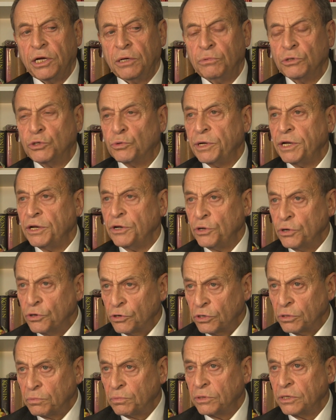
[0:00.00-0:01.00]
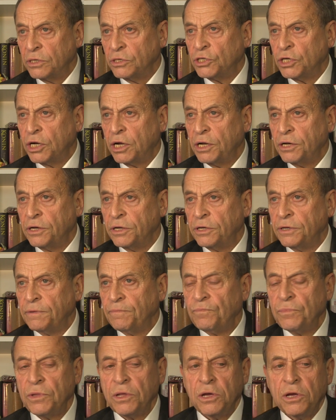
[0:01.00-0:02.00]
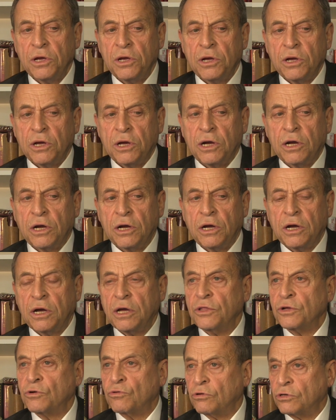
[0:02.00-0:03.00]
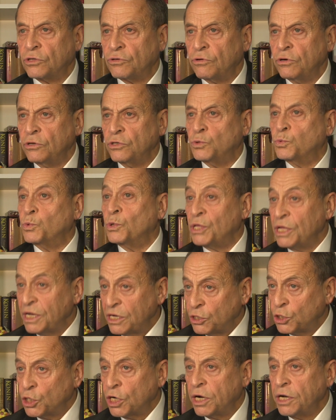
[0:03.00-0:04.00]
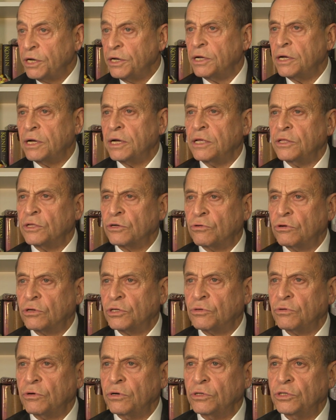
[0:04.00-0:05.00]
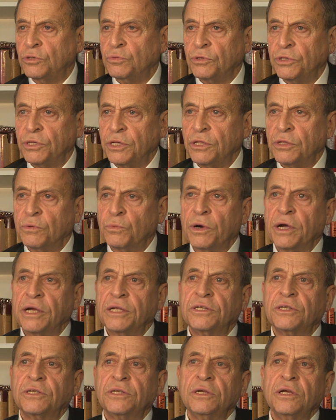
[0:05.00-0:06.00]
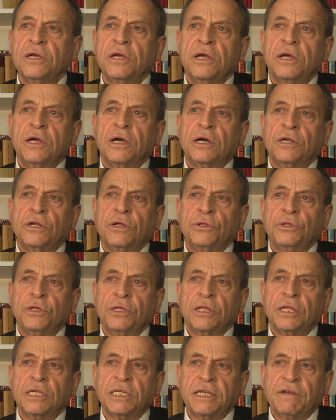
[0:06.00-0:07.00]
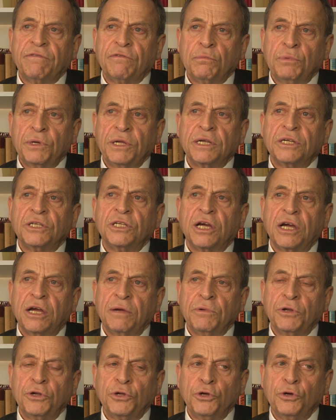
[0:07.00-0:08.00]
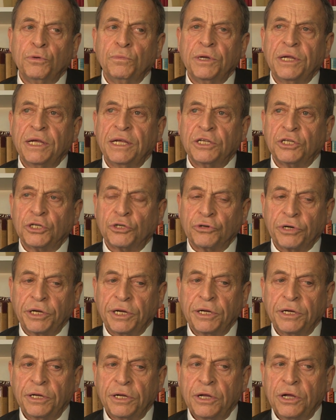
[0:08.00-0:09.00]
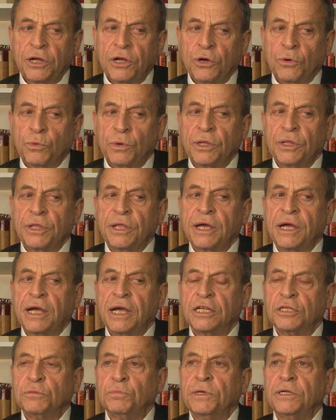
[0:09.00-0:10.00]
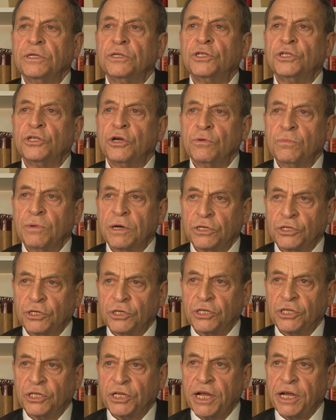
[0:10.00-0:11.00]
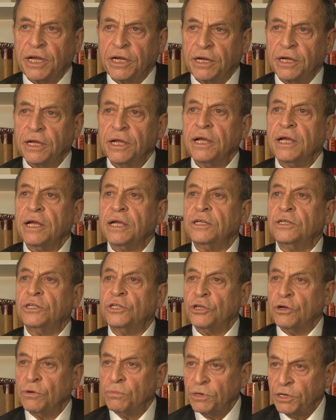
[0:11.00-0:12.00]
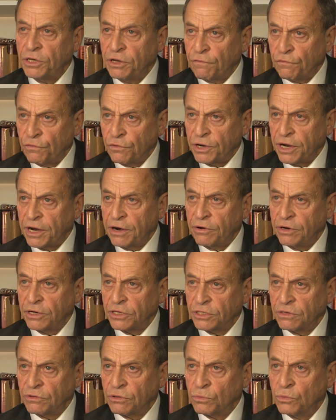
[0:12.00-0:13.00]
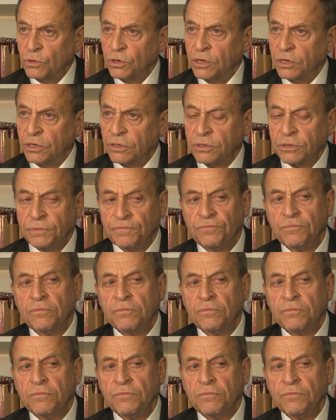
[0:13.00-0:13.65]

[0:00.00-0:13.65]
between Europe and China, and the crossroads within China and the crossroads within the West. I don't think there's ever been a time in human history when there has been so much at stake in so many different areas of the world.